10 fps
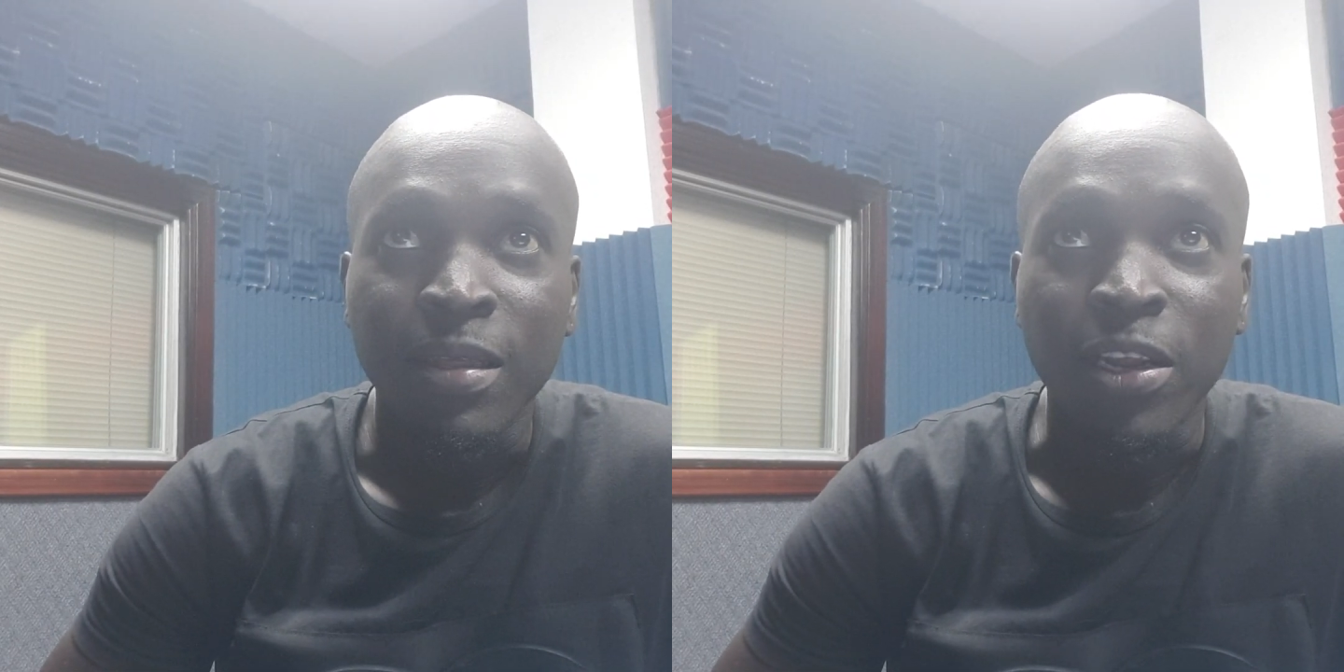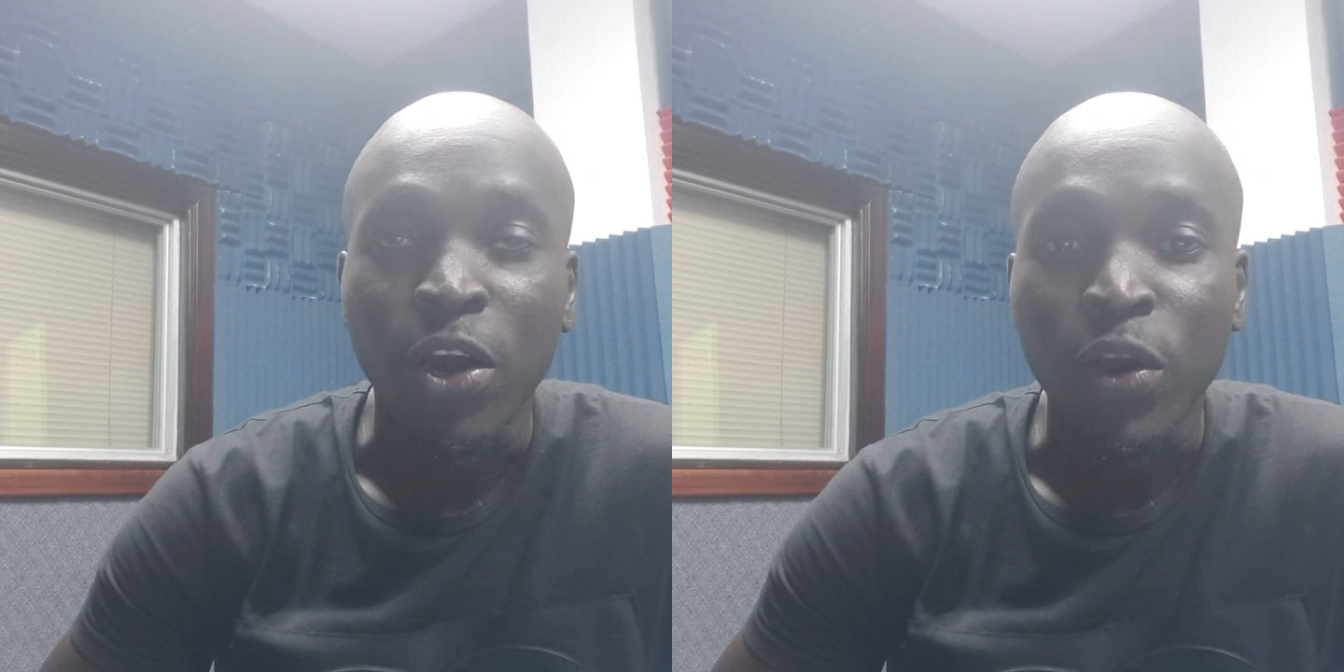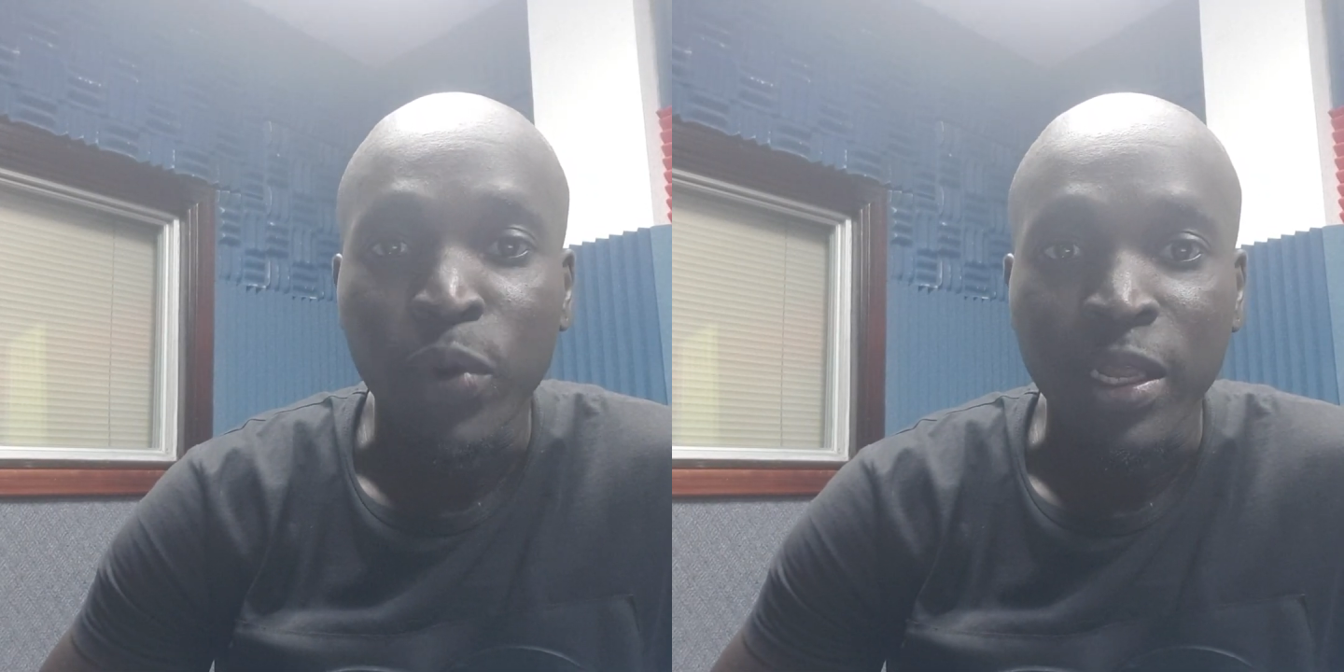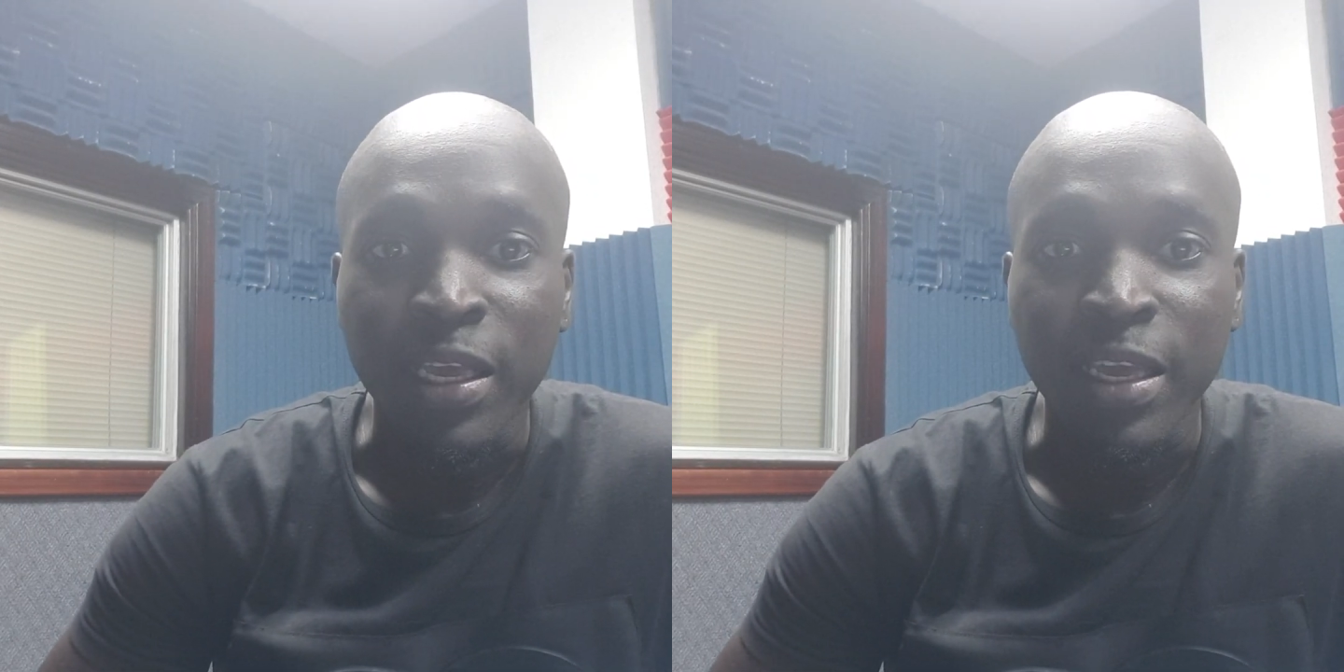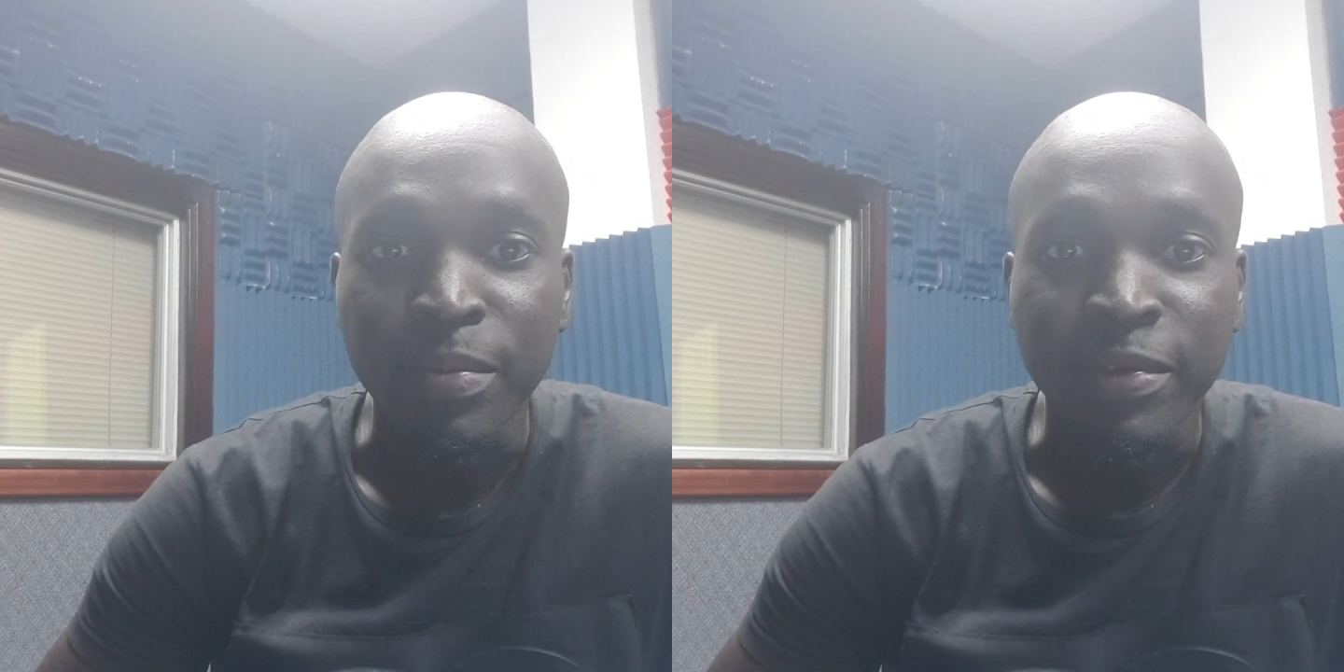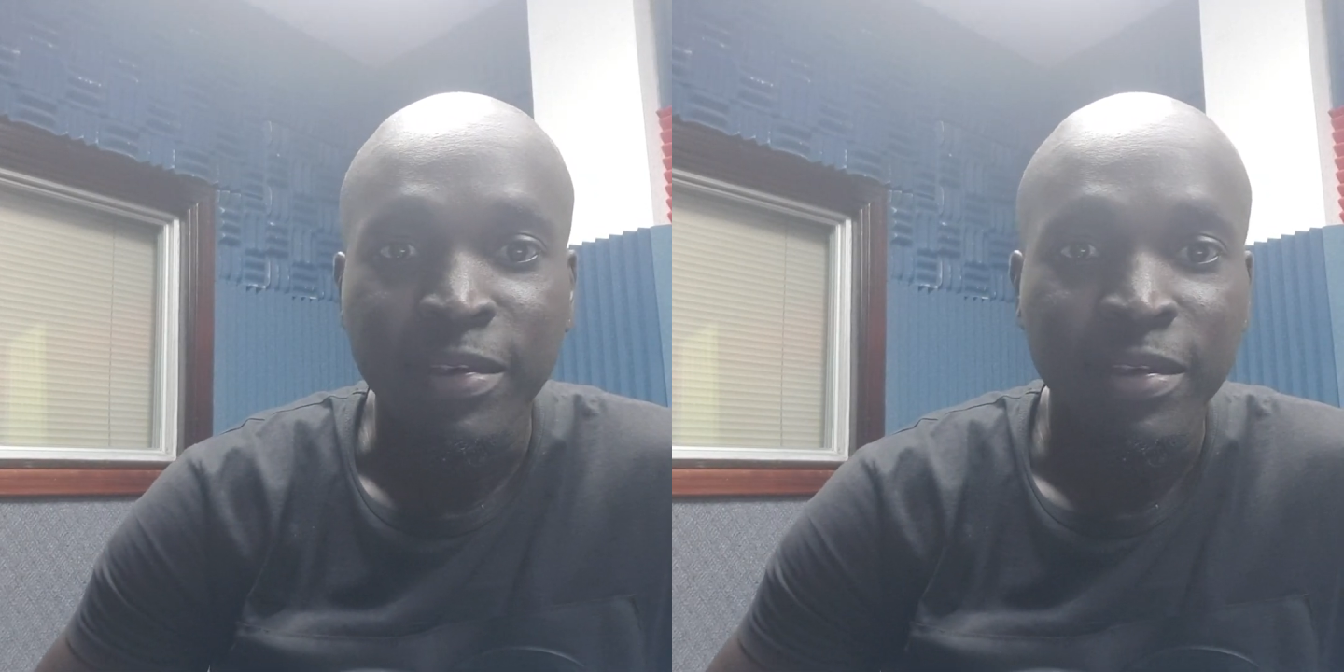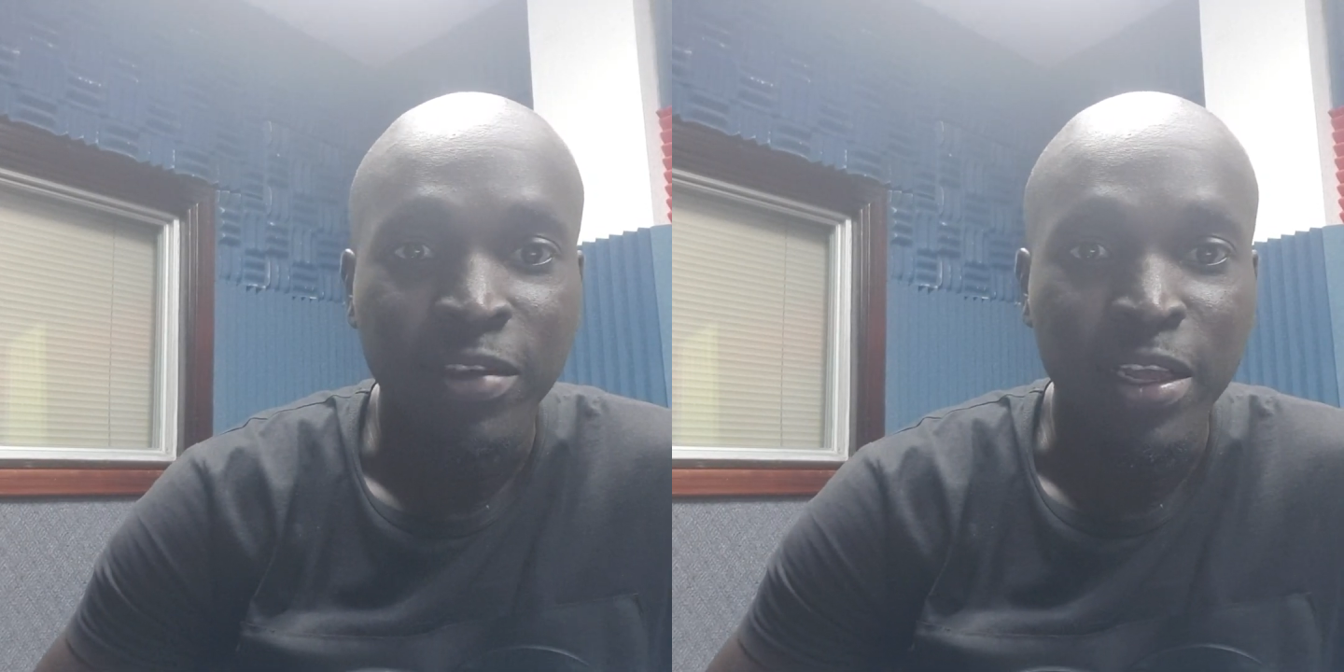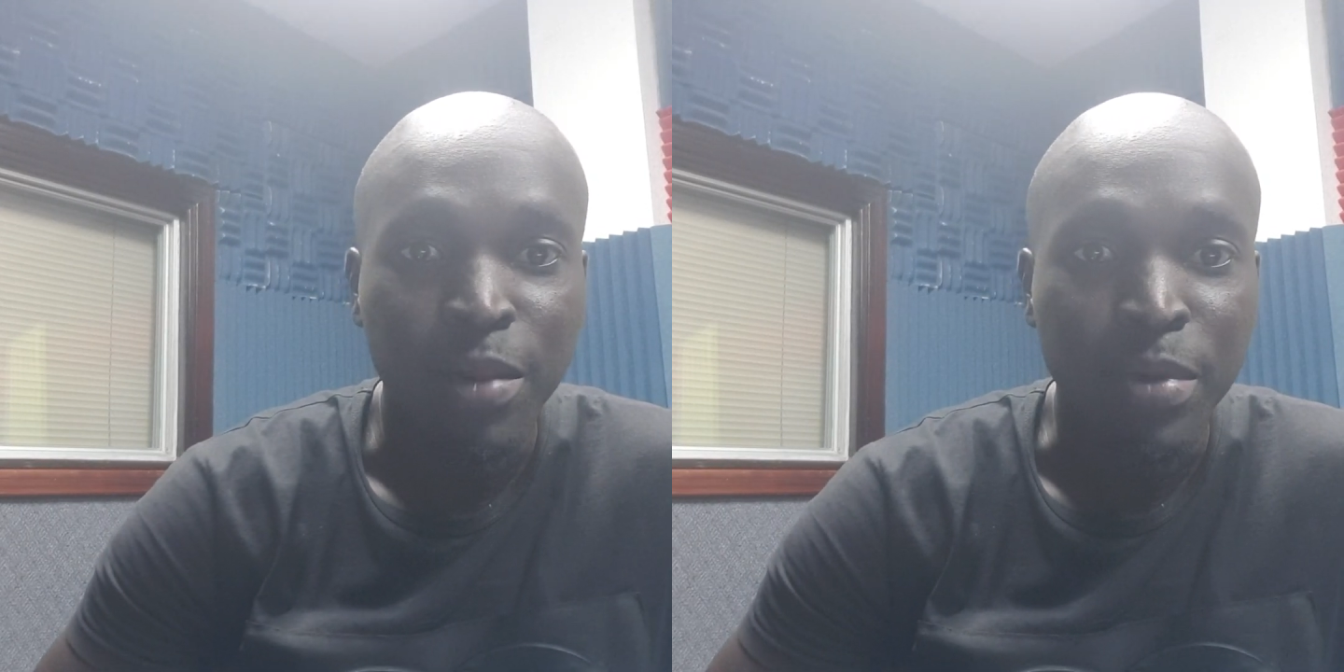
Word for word: they're going to win games. So they'll